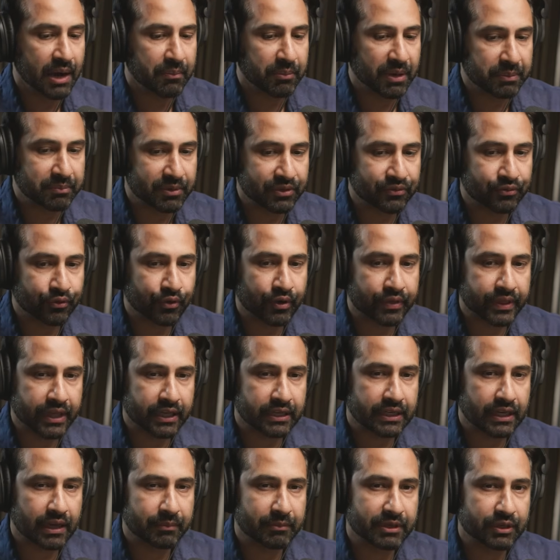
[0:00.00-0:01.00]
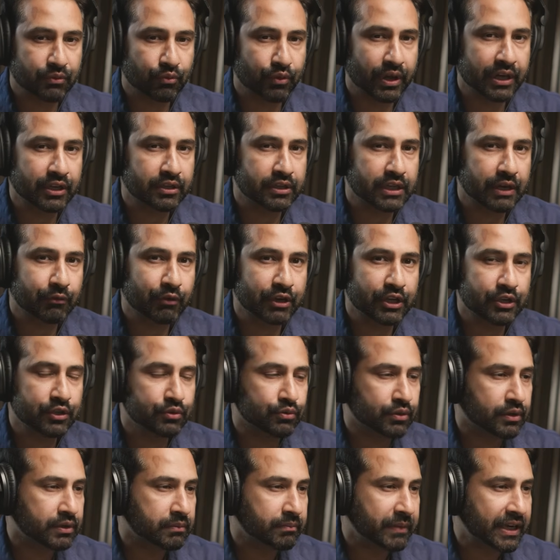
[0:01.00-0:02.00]
But before that, I mean, when
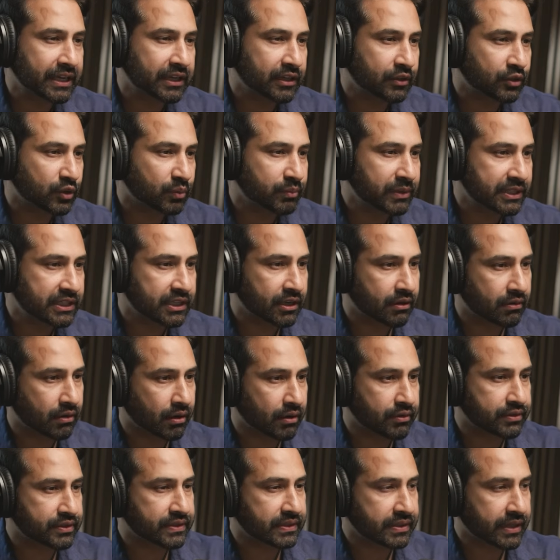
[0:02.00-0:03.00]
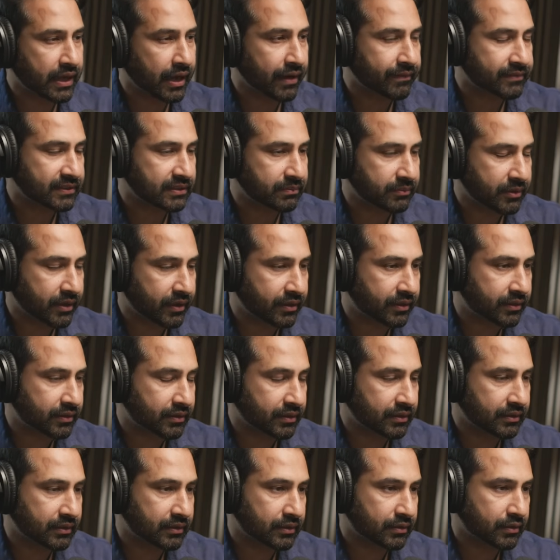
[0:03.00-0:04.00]
you were making your media rounds in the aftermath
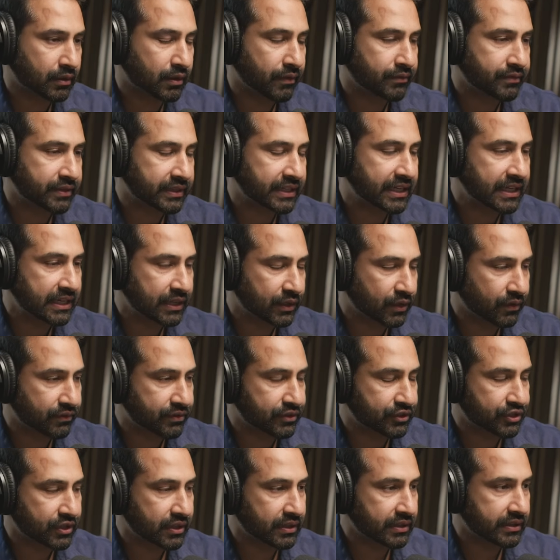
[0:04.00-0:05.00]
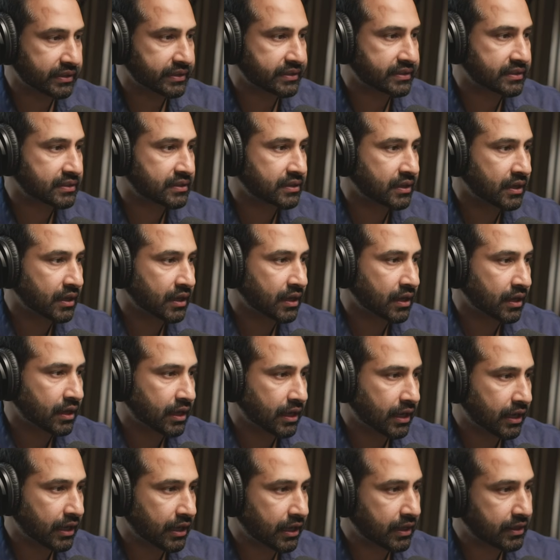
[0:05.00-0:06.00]
of the killing of the journalists,
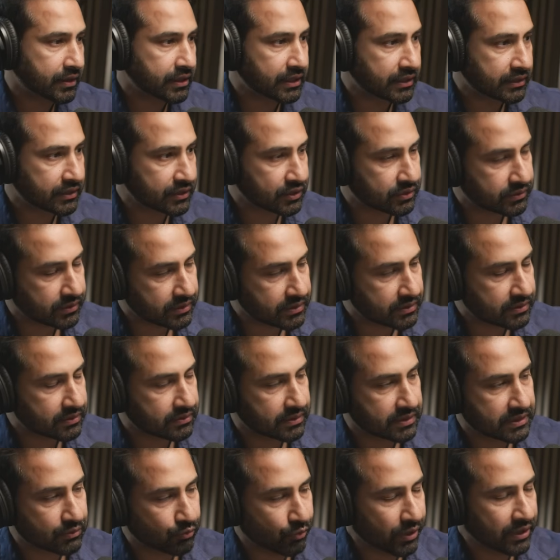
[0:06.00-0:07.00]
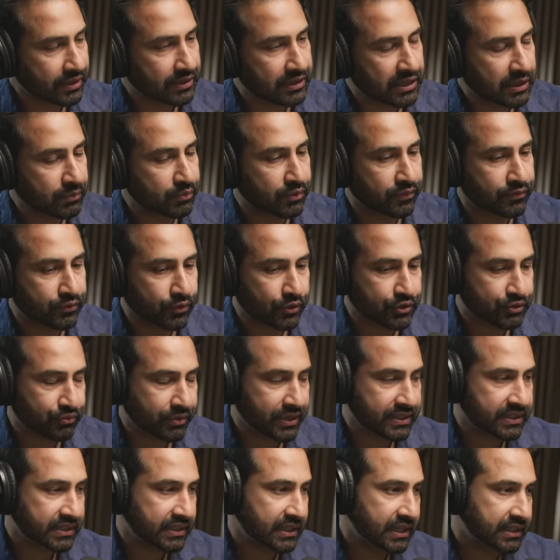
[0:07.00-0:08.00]
I think this one clip of yours
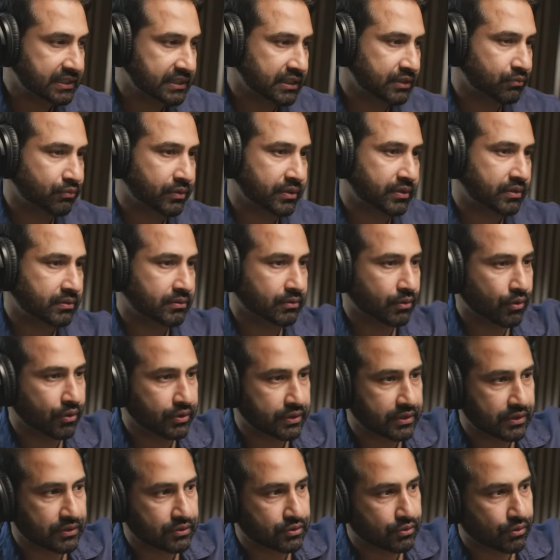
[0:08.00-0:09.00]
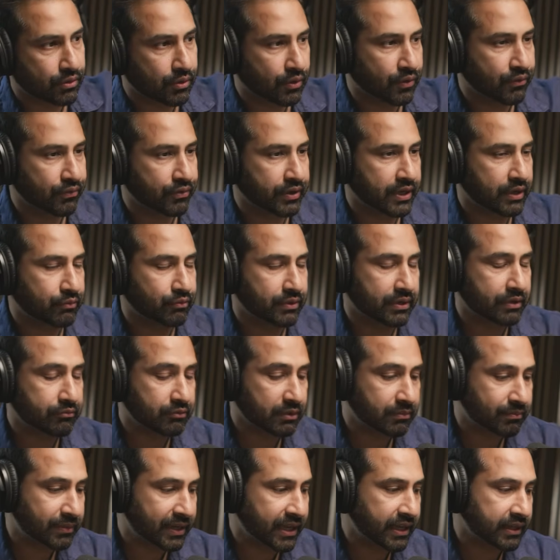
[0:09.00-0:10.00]
resonated with audience all over, and
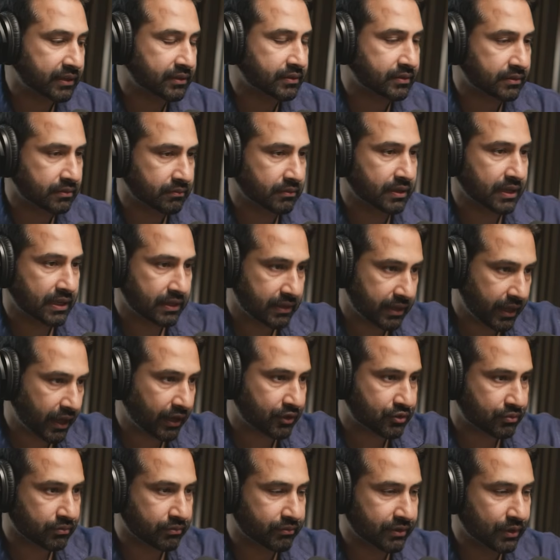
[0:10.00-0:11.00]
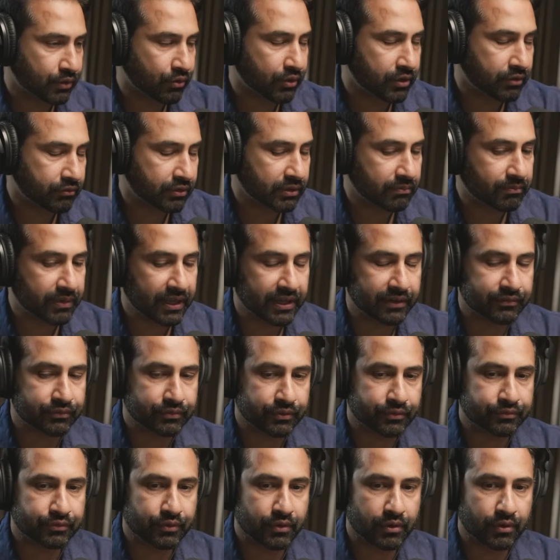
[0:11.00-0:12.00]
we'll play it in the actual recording. We'll play it
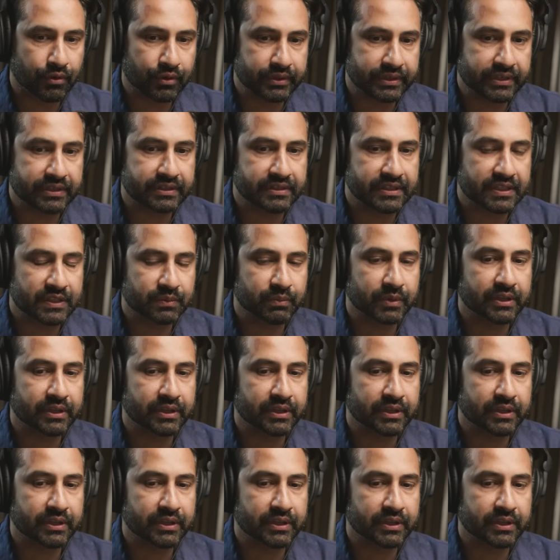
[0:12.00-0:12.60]
for our audiences.